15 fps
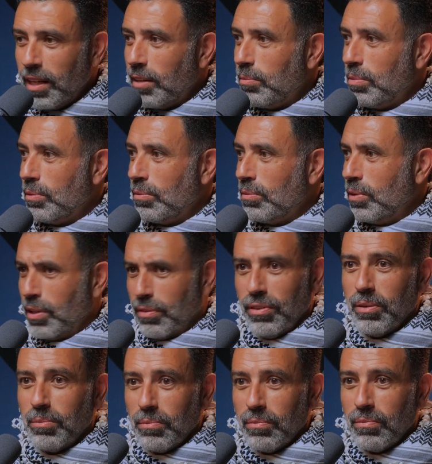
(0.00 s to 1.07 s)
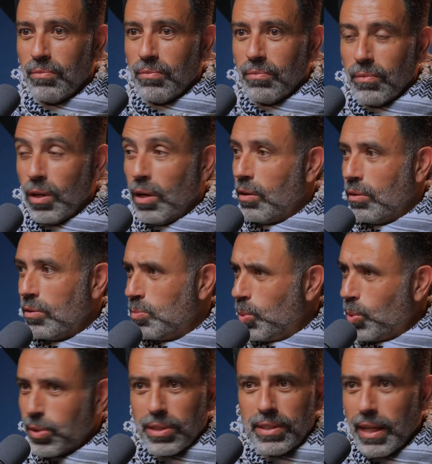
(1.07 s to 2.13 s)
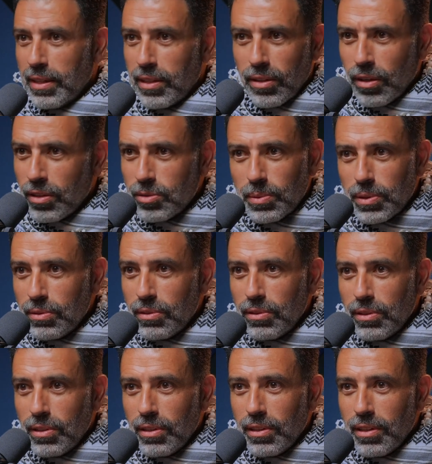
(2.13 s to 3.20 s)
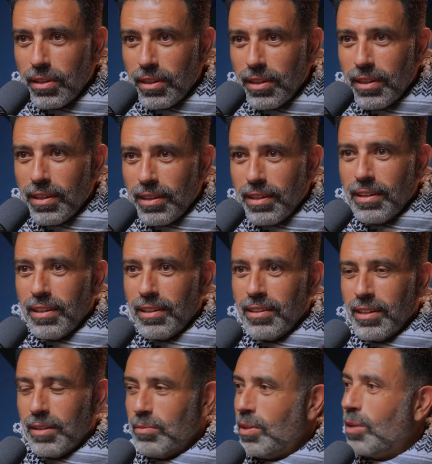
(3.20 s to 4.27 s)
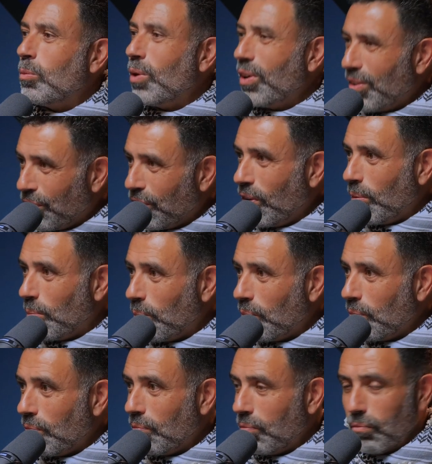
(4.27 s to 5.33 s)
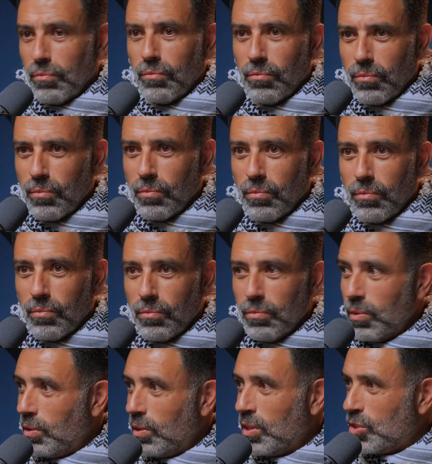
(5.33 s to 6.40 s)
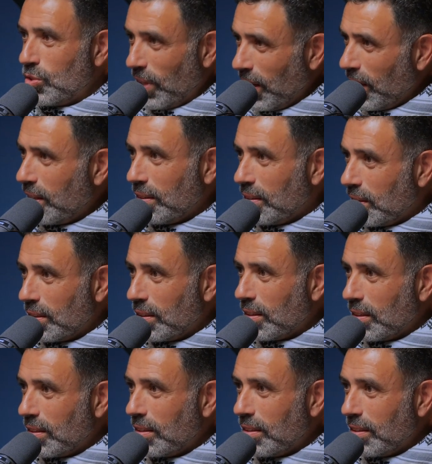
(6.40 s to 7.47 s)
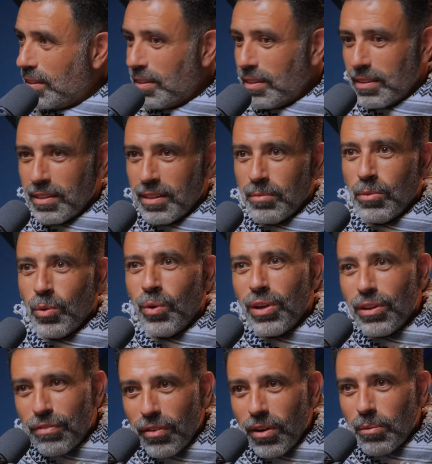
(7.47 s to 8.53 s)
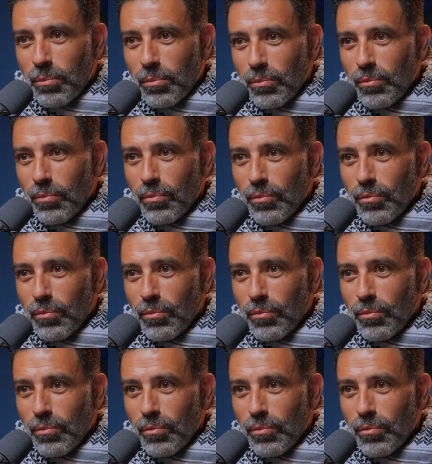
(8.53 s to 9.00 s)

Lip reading: No, but where are you from? "Oh, I was born at Dandenong Hospital." You know, "No, where are you from?" "Australia?" "No, but where are you from?"